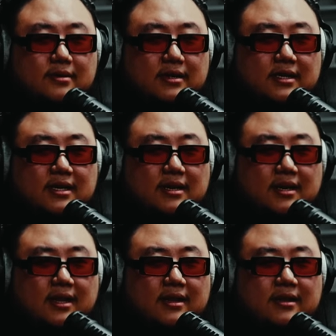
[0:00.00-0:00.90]
a
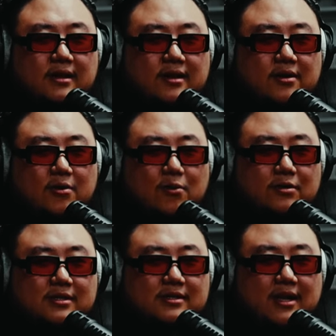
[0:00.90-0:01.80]
cut in there or
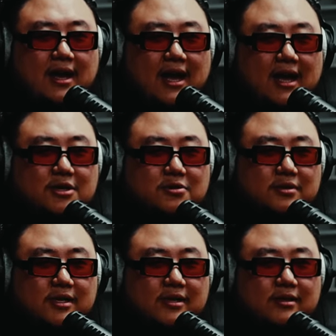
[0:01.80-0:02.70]
did they
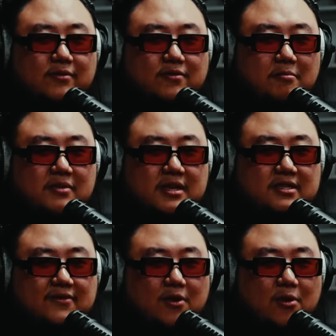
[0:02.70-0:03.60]
actually, from this
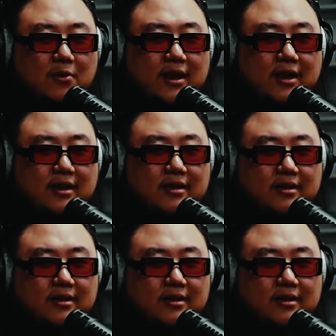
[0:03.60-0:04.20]
far away,